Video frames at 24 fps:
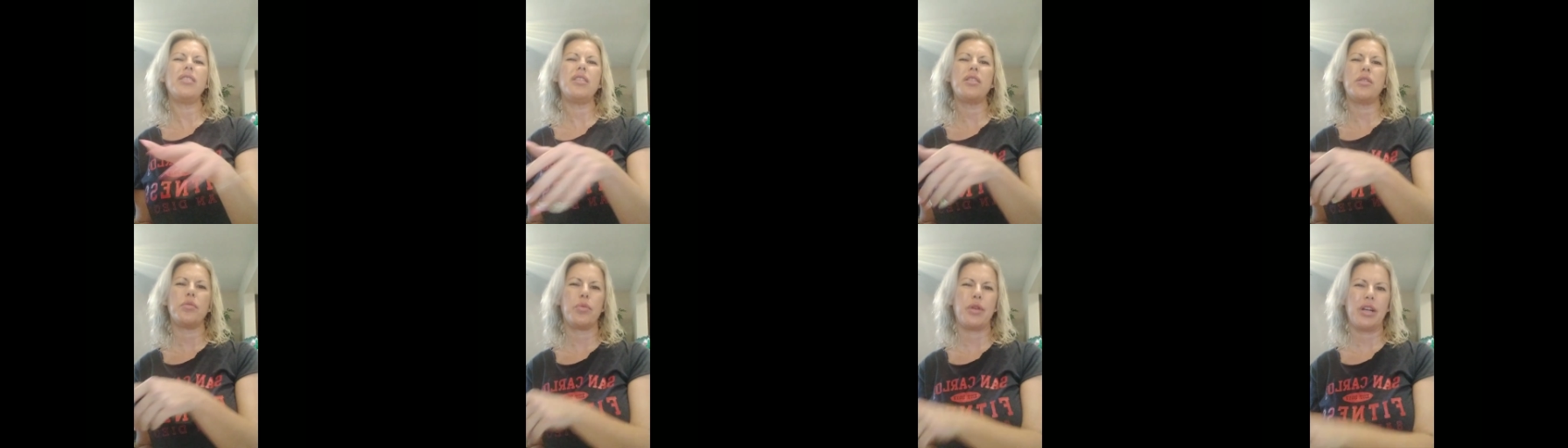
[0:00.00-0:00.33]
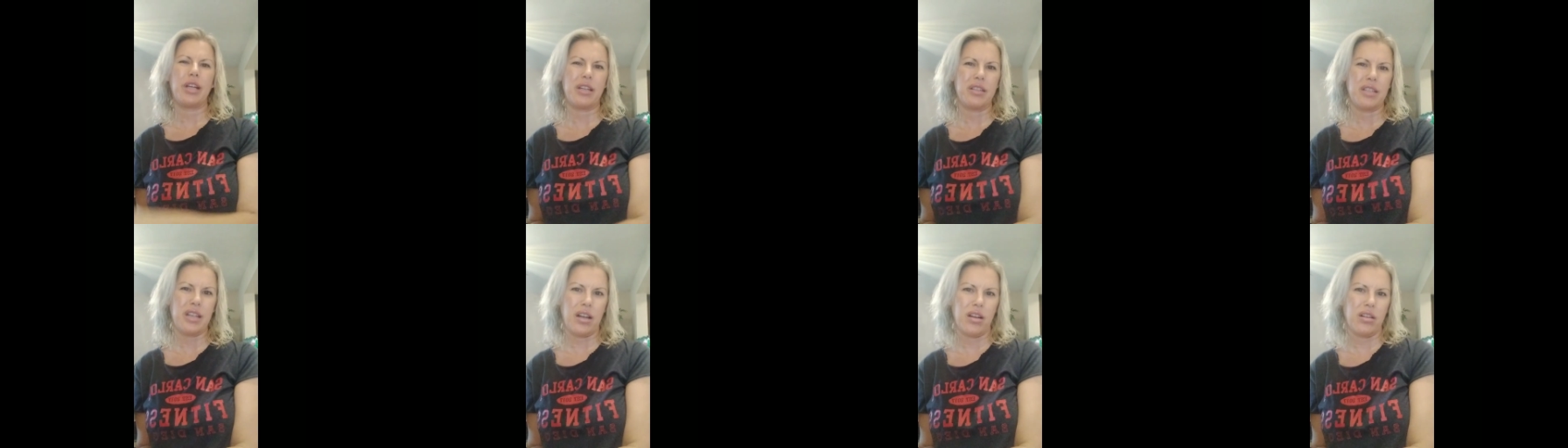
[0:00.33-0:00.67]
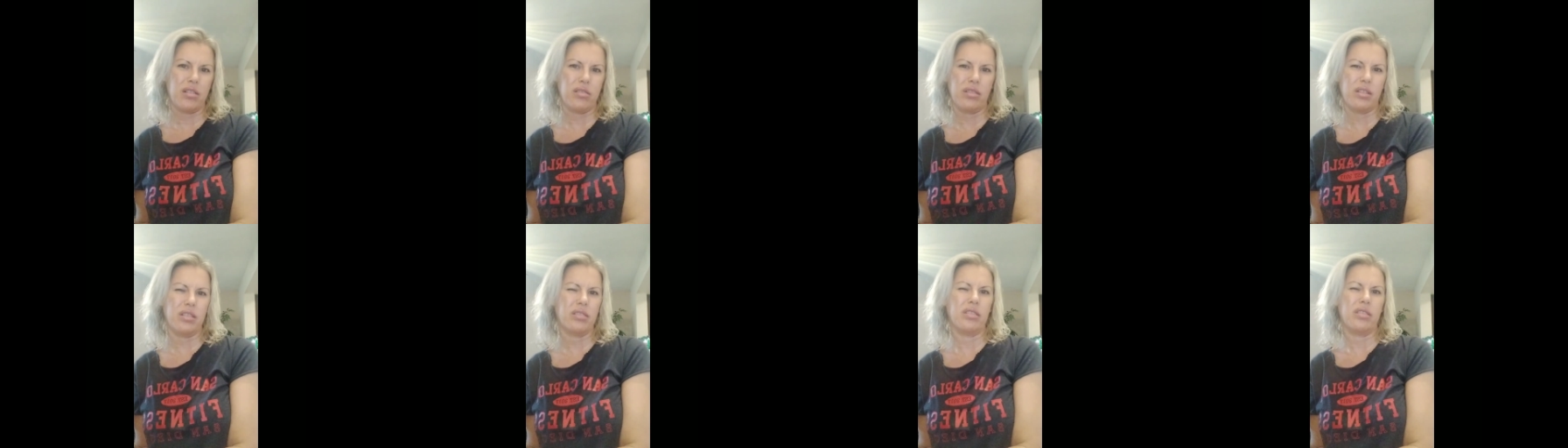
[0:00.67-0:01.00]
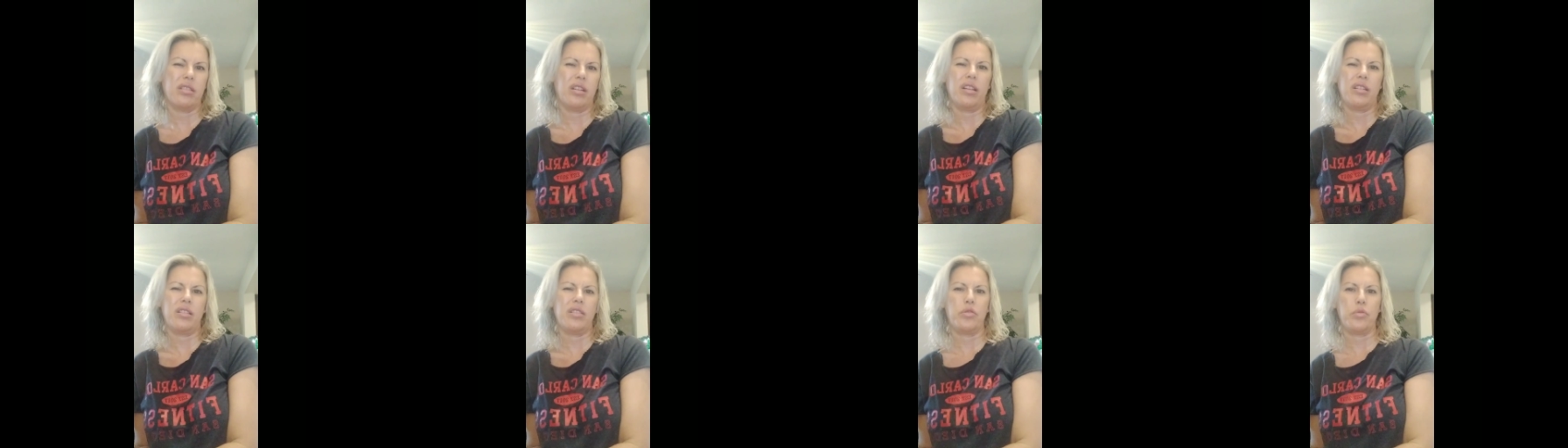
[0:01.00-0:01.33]
need to bring it down
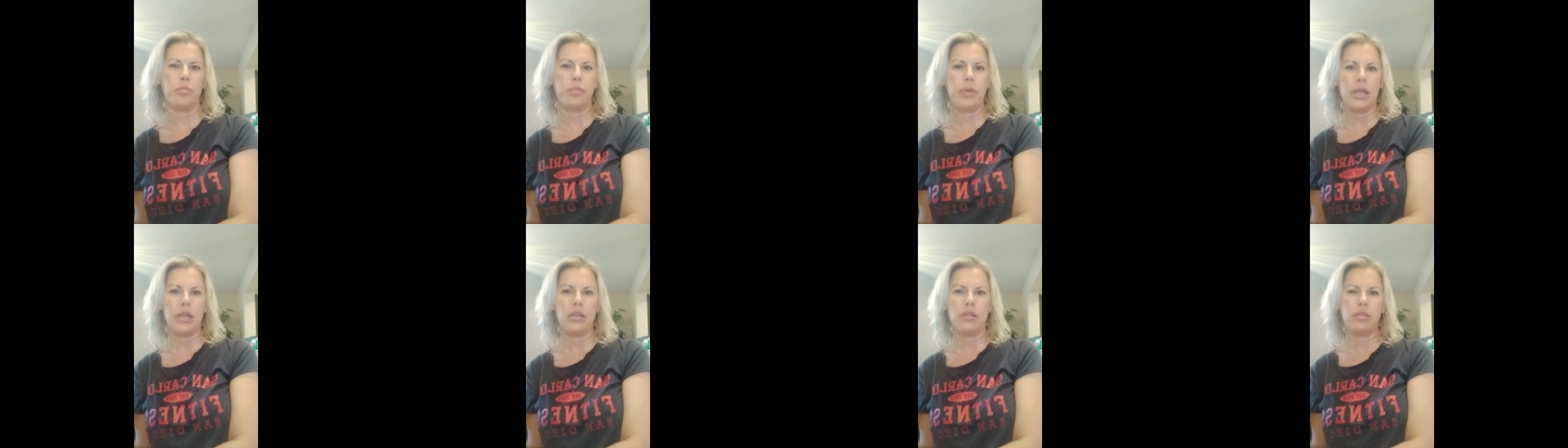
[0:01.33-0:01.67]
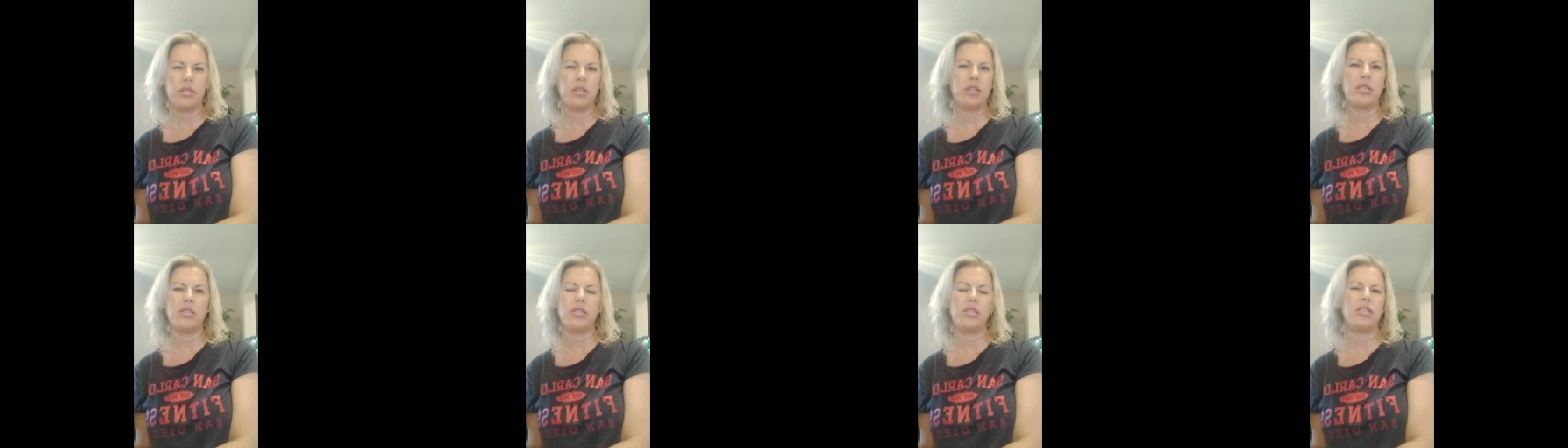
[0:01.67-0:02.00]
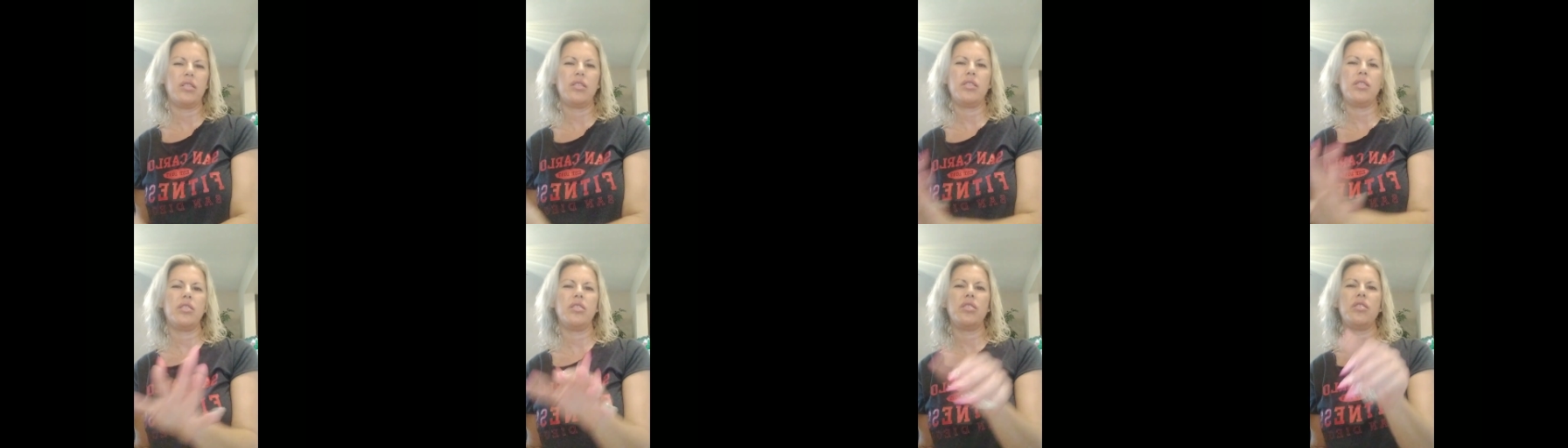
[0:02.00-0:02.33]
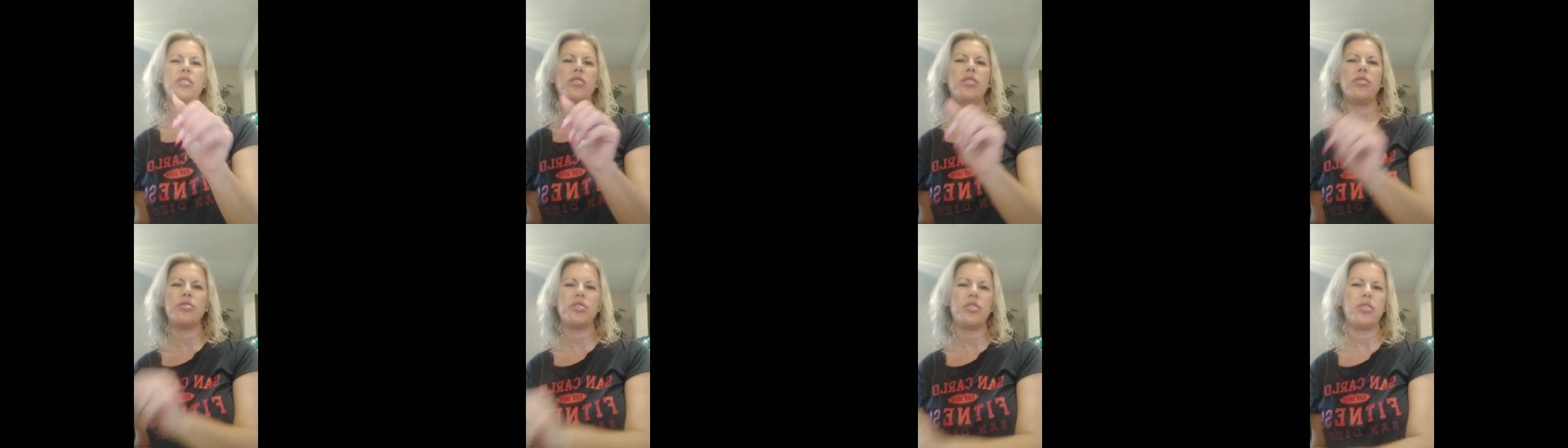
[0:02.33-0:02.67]
a little bit.
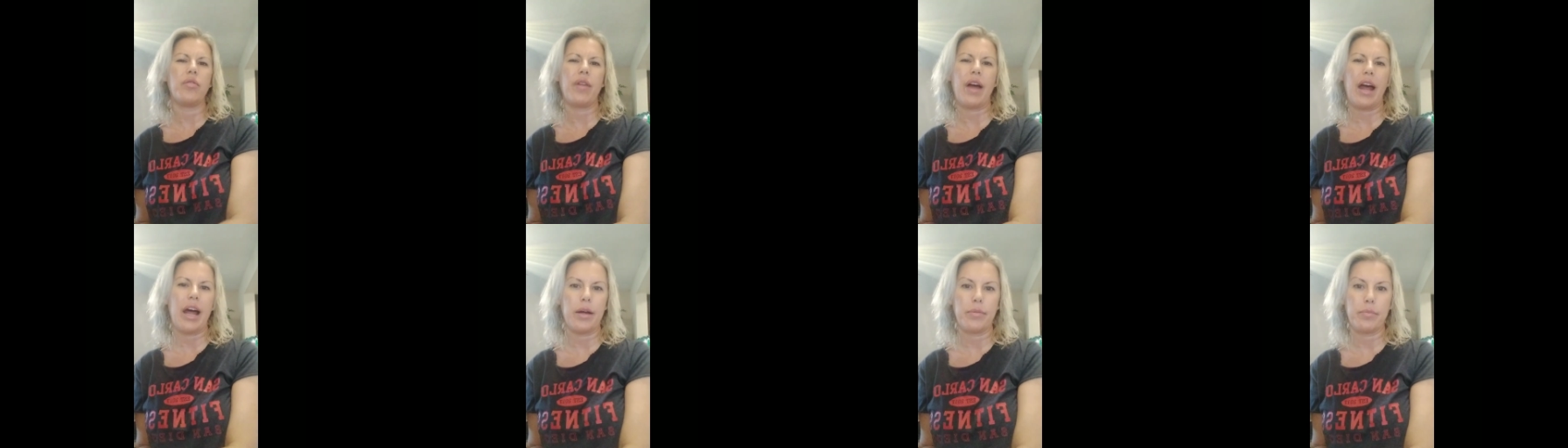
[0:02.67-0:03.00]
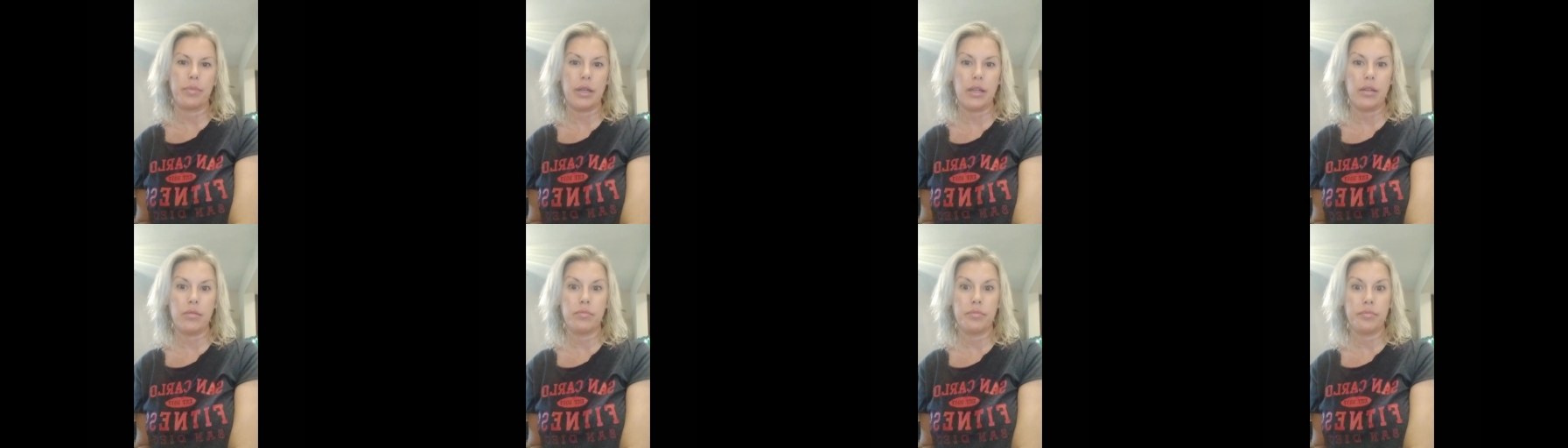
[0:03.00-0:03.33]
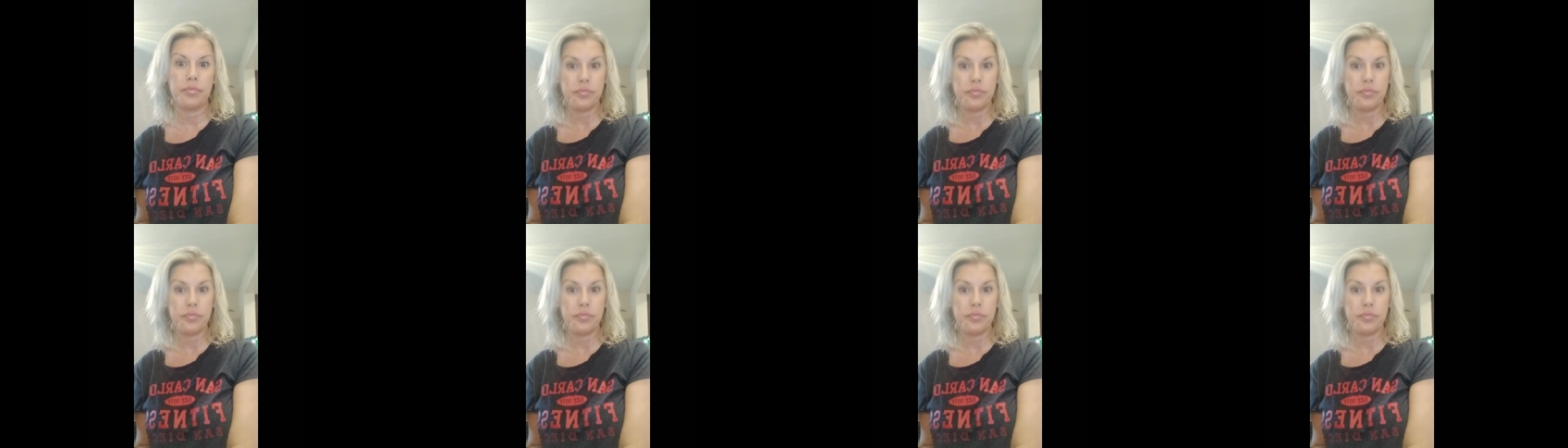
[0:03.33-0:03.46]
You're too happy.